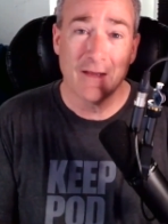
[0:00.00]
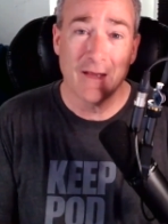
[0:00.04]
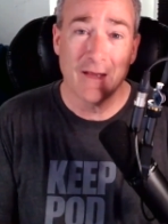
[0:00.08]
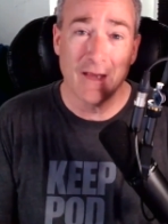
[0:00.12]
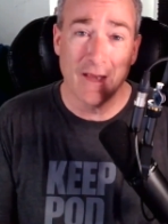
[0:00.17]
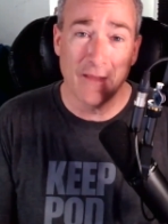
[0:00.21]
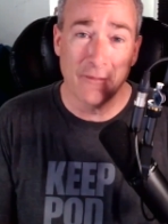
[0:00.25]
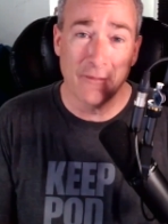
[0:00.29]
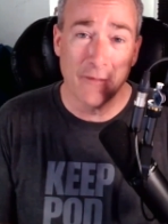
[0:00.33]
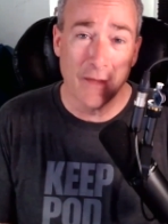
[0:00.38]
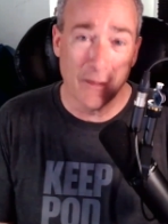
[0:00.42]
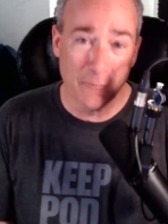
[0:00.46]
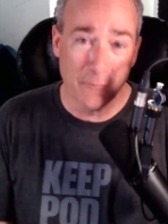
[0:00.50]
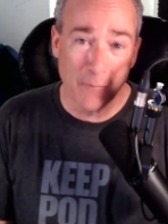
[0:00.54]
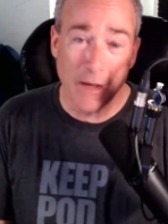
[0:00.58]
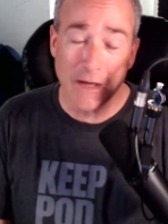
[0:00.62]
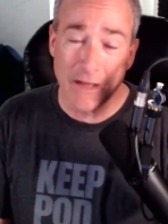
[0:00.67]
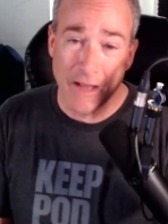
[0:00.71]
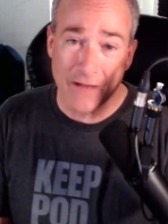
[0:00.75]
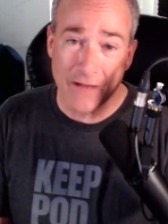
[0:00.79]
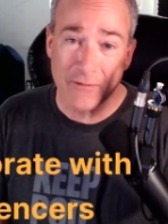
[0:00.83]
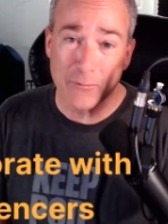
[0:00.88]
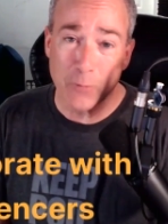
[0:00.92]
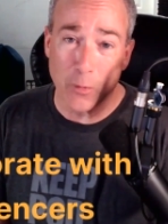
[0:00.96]
And then my
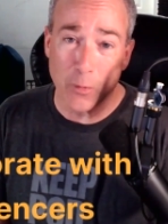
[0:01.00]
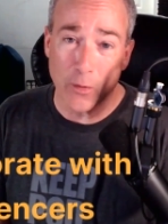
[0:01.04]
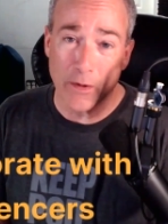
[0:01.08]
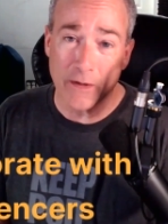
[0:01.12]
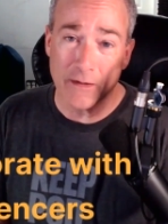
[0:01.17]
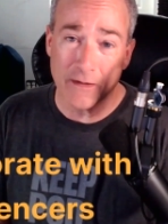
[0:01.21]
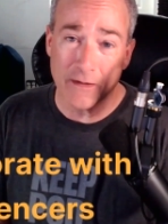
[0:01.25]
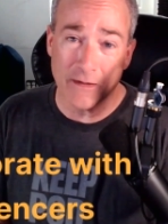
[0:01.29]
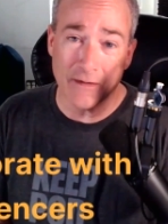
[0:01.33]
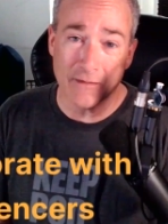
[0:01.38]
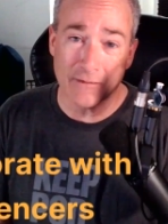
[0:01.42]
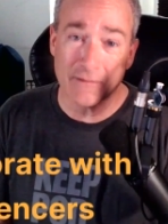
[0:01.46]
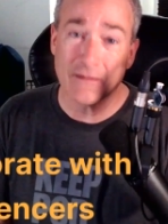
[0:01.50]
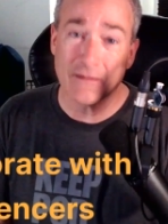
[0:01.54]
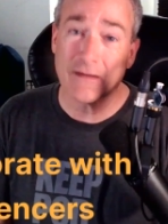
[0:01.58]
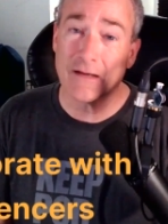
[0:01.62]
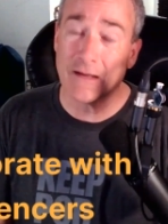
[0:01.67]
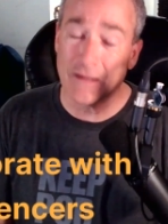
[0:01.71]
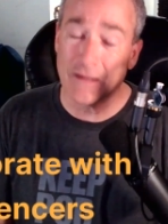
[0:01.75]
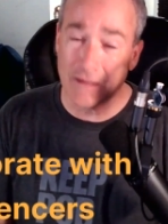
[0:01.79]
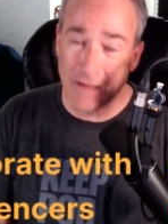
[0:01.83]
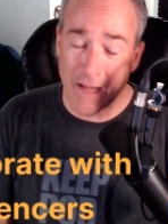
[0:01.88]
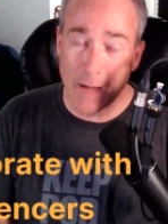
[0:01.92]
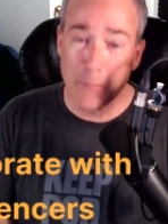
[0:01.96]
last point is
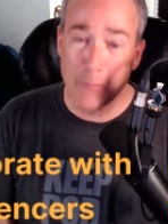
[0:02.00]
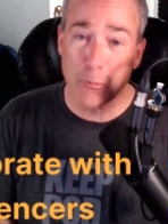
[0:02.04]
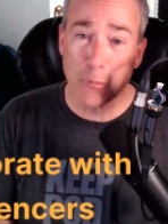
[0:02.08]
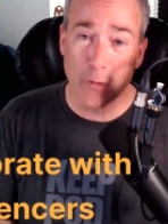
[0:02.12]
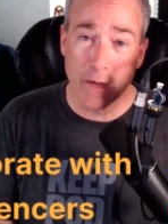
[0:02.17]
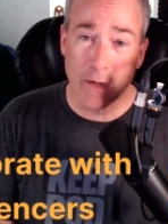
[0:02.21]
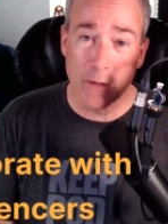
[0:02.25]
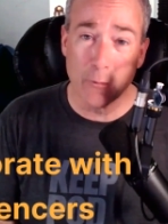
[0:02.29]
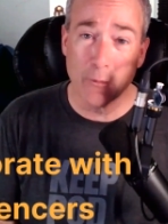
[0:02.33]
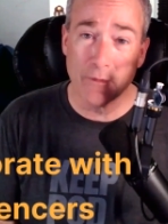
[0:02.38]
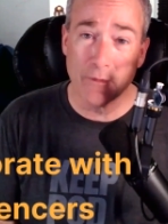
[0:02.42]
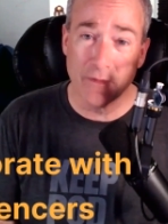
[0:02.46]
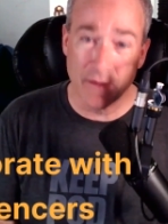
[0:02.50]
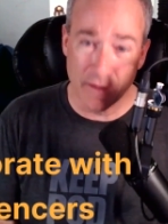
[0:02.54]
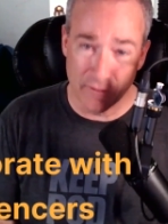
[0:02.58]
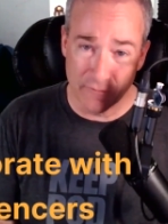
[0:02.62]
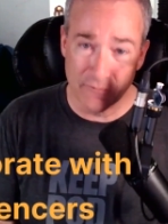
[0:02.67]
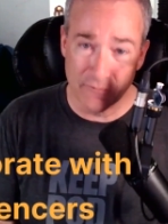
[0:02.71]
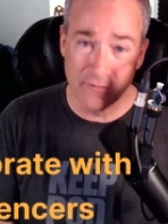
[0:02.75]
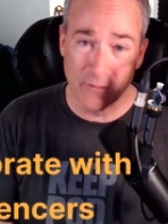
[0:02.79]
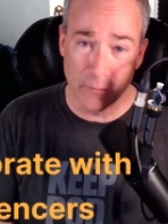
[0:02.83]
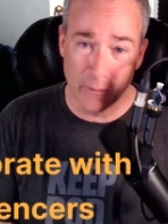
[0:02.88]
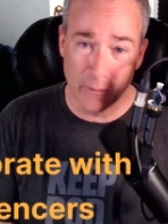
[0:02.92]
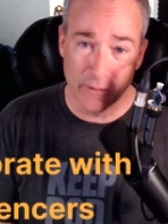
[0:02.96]
collaborate with
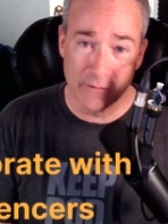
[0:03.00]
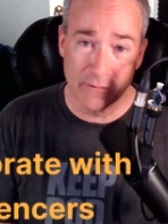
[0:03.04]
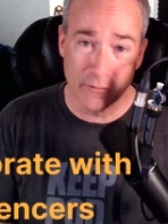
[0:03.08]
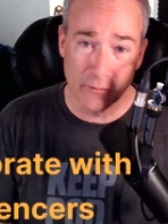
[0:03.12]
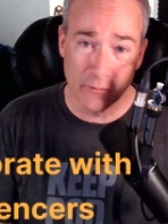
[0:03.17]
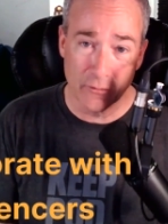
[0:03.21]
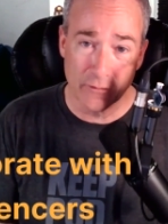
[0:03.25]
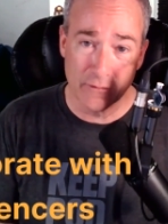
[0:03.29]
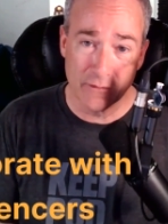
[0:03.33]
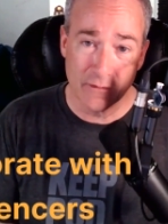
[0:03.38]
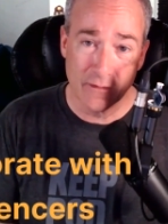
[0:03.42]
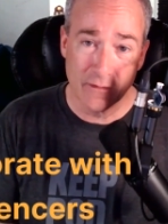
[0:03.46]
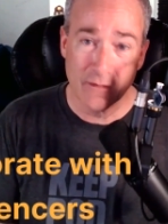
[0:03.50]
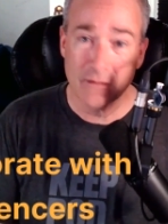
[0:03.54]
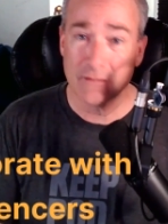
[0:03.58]
influencers.